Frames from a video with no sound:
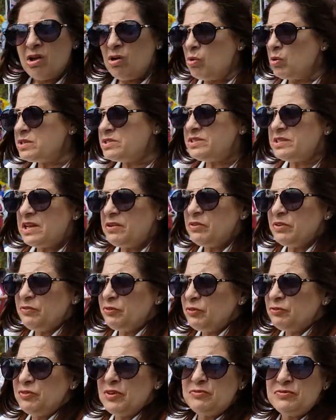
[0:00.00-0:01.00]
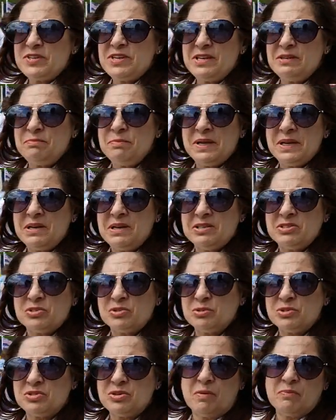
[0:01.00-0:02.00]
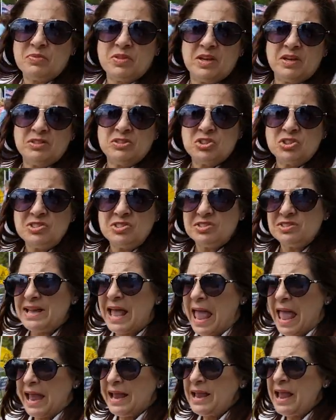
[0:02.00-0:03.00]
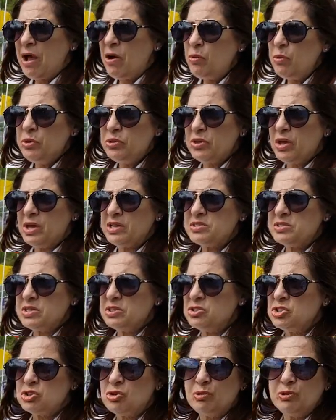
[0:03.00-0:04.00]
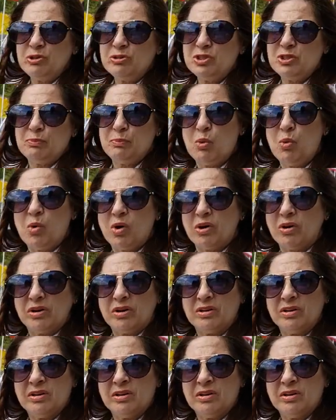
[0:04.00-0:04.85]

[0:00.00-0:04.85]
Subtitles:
or even for 15 minutes or something, just hang out with us and show your support.